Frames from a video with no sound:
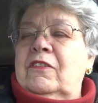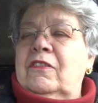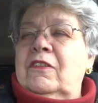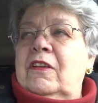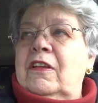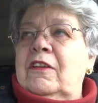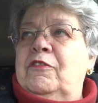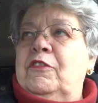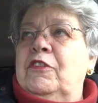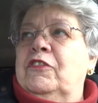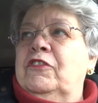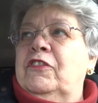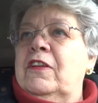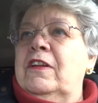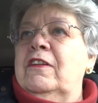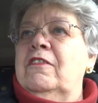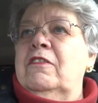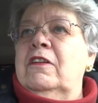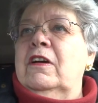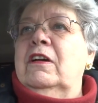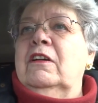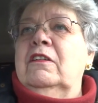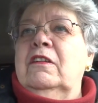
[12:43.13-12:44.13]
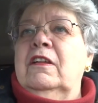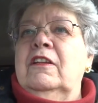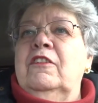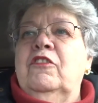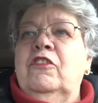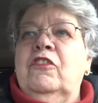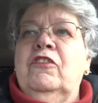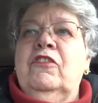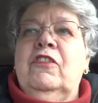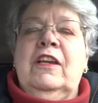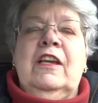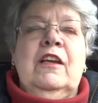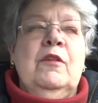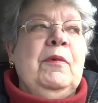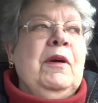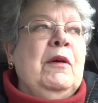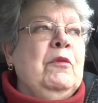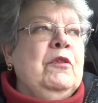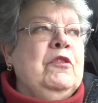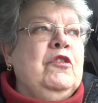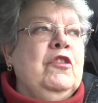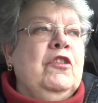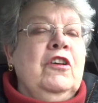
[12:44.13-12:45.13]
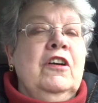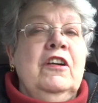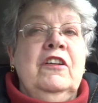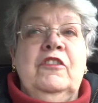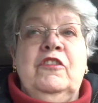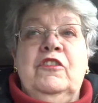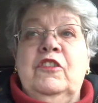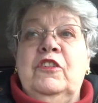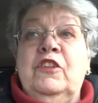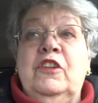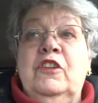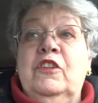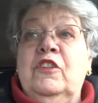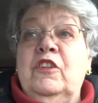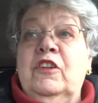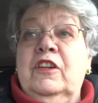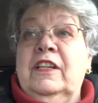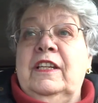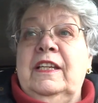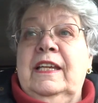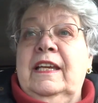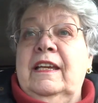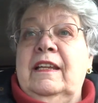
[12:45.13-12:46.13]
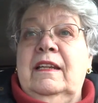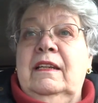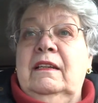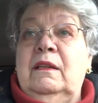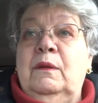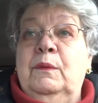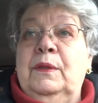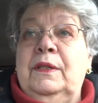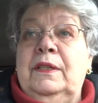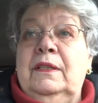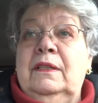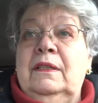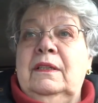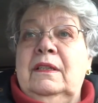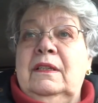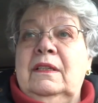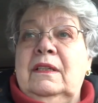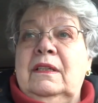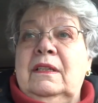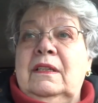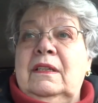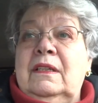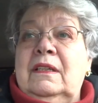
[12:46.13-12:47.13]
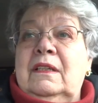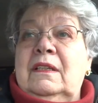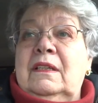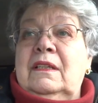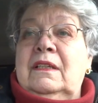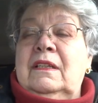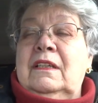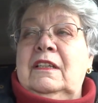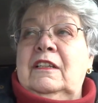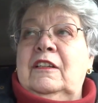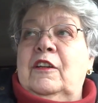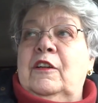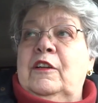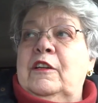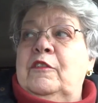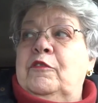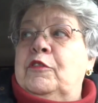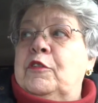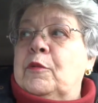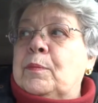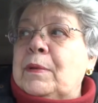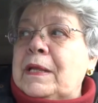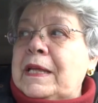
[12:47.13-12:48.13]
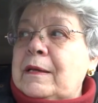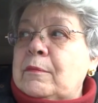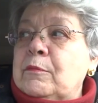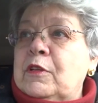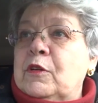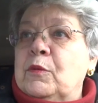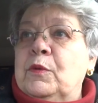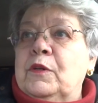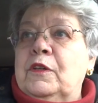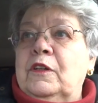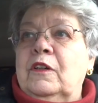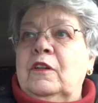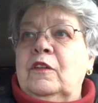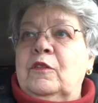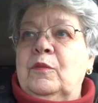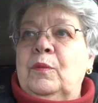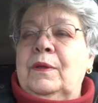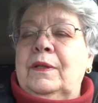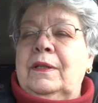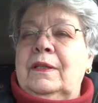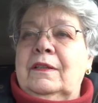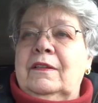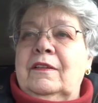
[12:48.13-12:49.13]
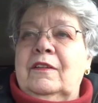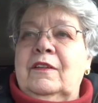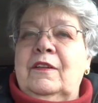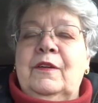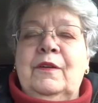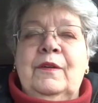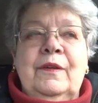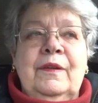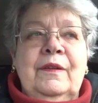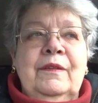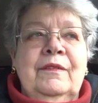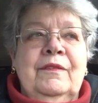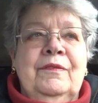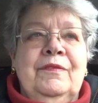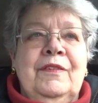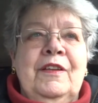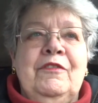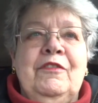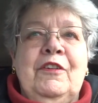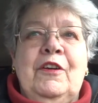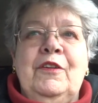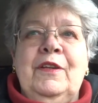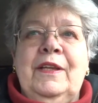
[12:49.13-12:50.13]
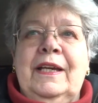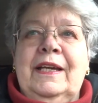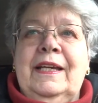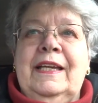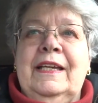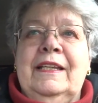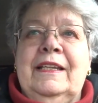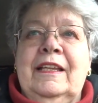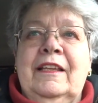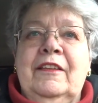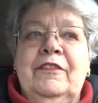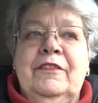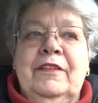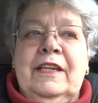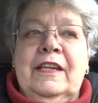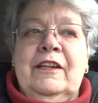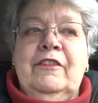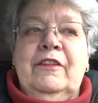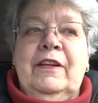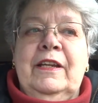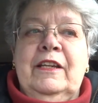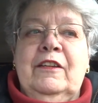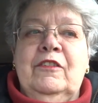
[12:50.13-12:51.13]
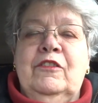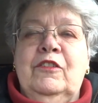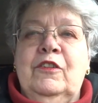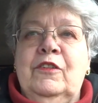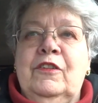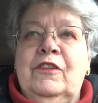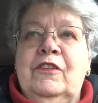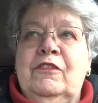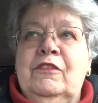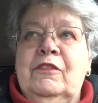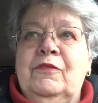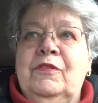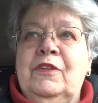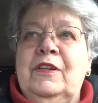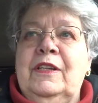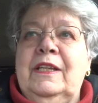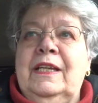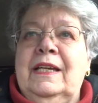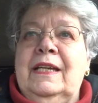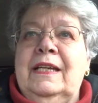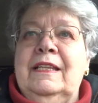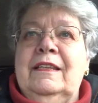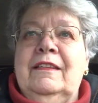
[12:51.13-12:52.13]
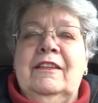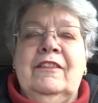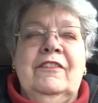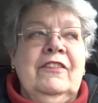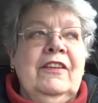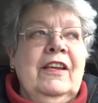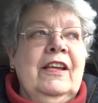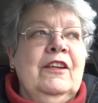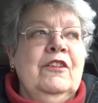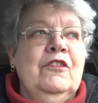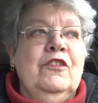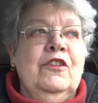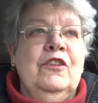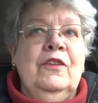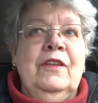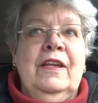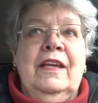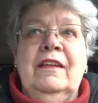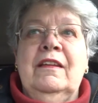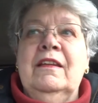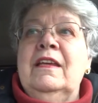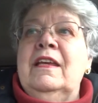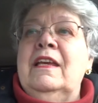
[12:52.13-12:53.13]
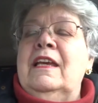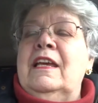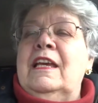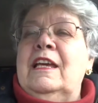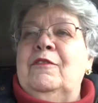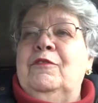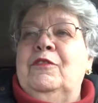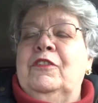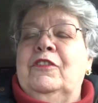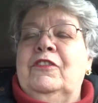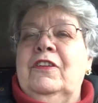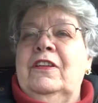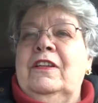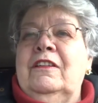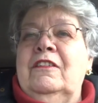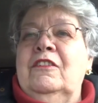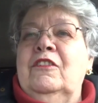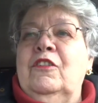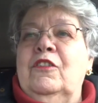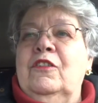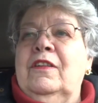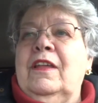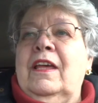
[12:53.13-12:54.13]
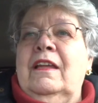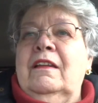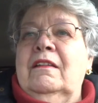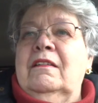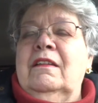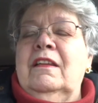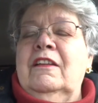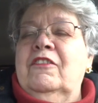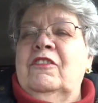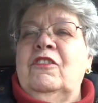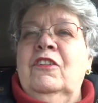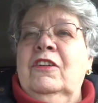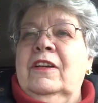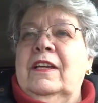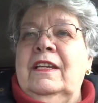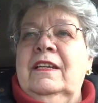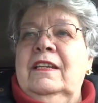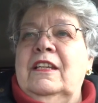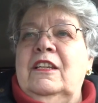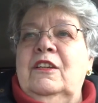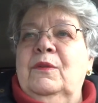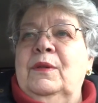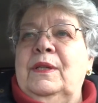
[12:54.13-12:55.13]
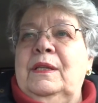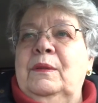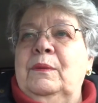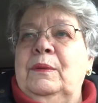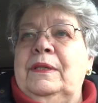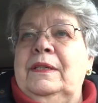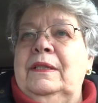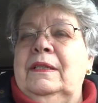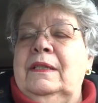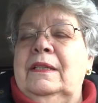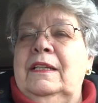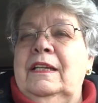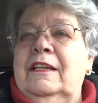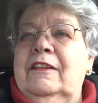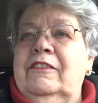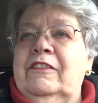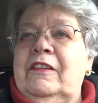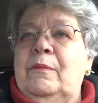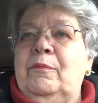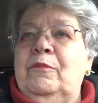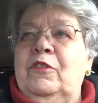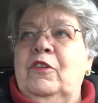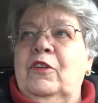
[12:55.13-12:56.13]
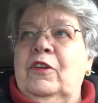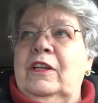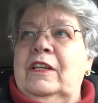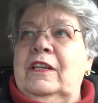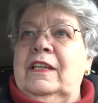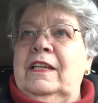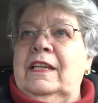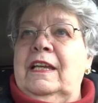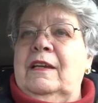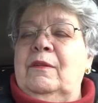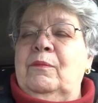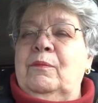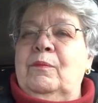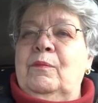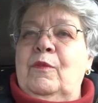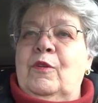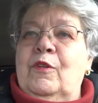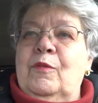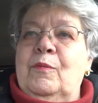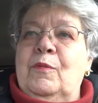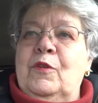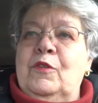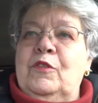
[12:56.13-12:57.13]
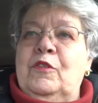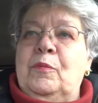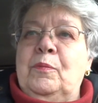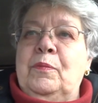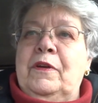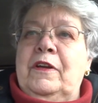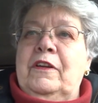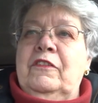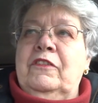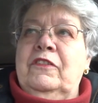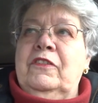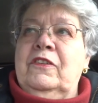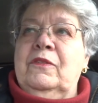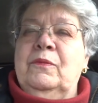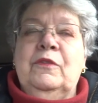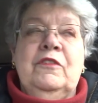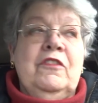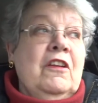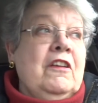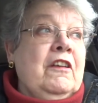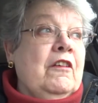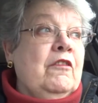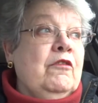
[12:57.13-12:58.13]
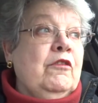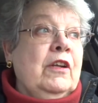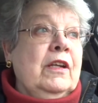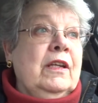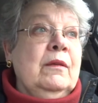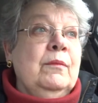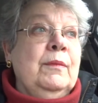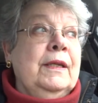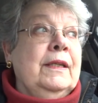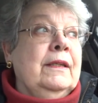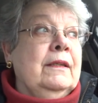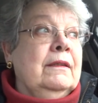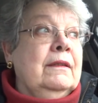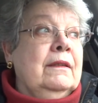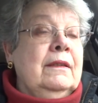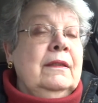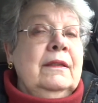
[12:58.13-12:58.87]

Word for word: if you sit around and just think about what you can't do, you're not going to get anywhere. You know, and if you blame the world, well, you know, if, if only I had health care, I could do this. If only I had this, I could do that. If you sit and do that, it's not getting you anywhere, except you're going to get more and more depressed, which I don't recommend.